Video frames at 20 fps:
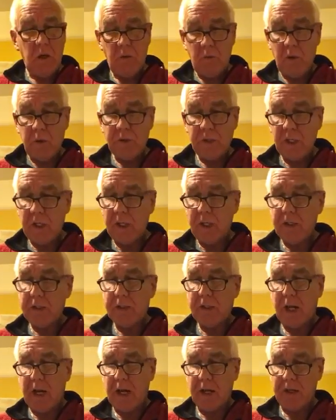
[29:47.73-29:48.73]
What's it going to
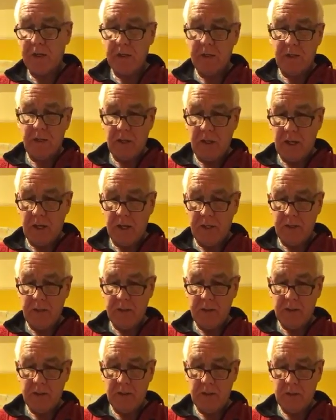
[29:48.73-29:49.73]
say, eh? Are
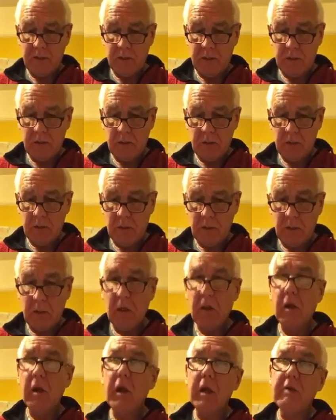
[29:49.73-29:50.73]

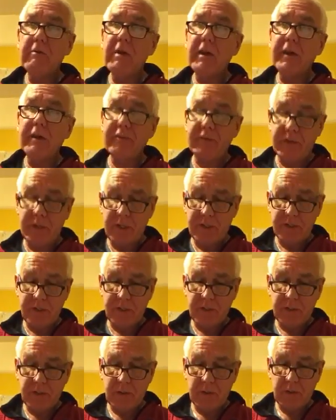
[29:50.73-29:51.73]
you ready for
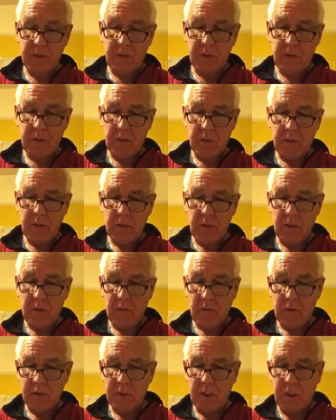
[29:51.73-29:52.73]
this?
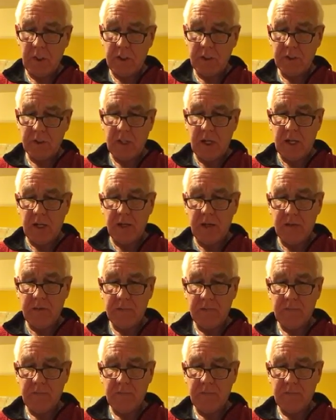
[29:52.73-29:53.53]
What's it going to say?